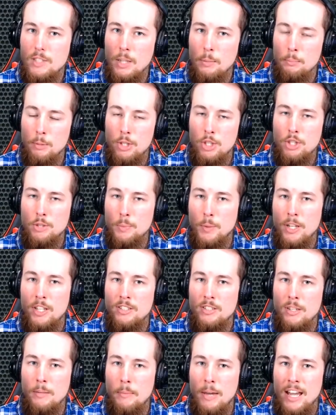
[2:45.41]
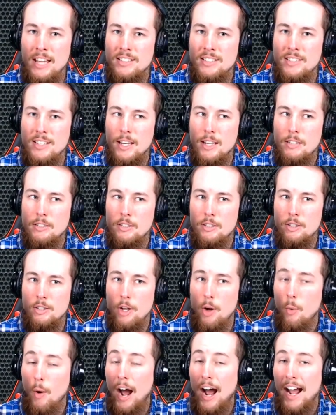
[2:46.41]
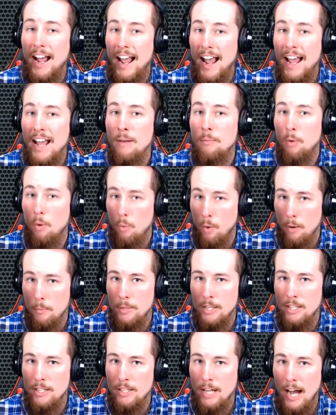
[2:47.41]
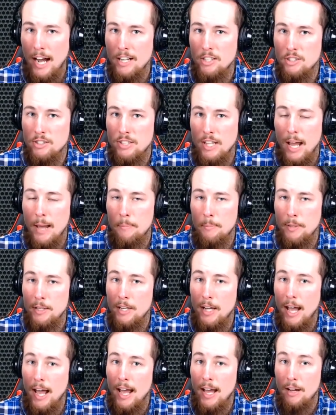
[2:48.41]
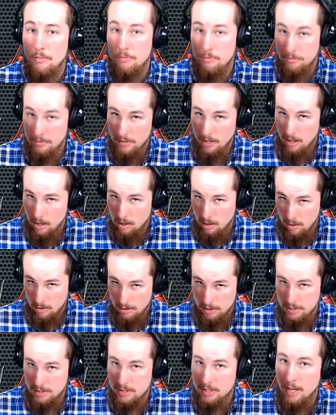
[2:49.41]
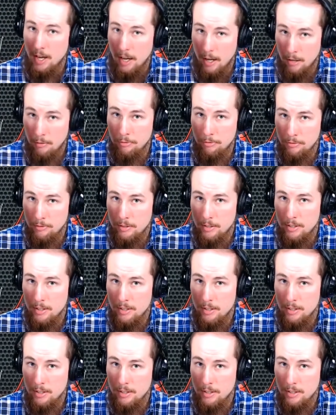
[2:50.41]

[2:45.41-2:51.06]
But just because the man says, no, I am a woman, I just happen to have all the stuff,